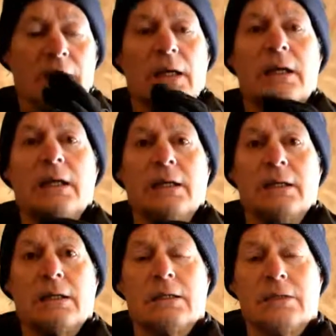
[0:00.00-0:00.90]

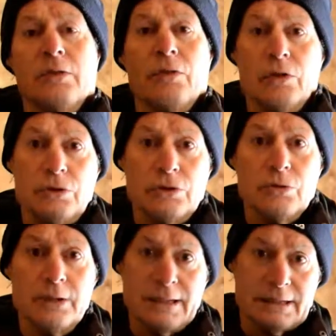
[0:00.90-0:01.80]
in the
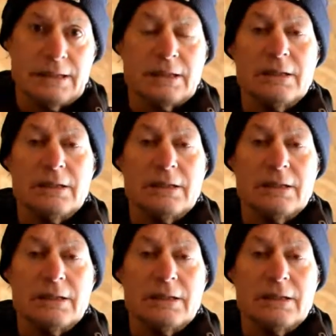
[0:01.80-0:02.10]
joints.